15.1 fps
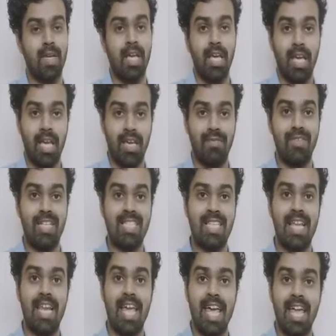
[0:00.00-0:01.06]
If it's an
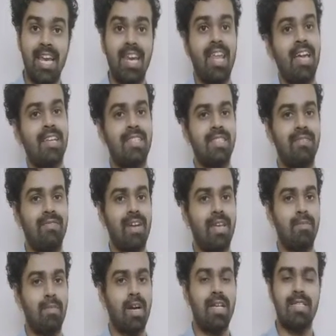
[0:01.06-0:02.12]
N95
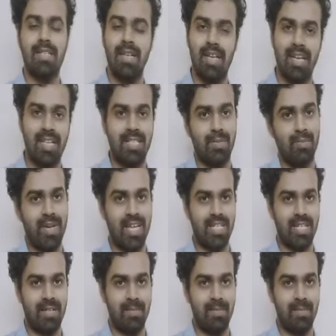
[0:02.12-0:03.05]
mask, it's better.